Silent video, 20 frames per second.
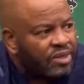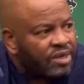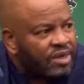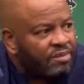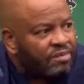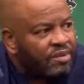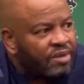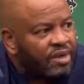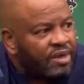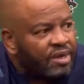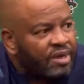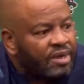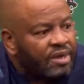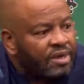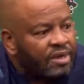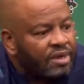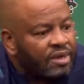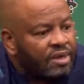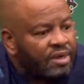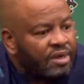something.
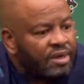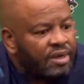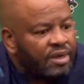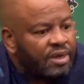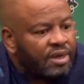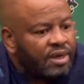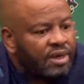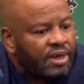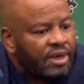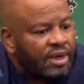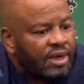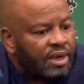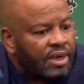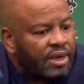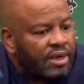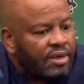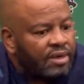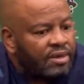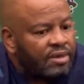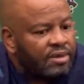
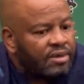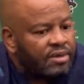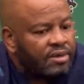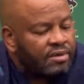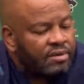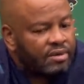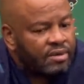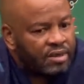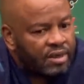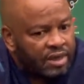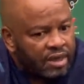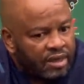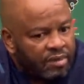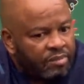In the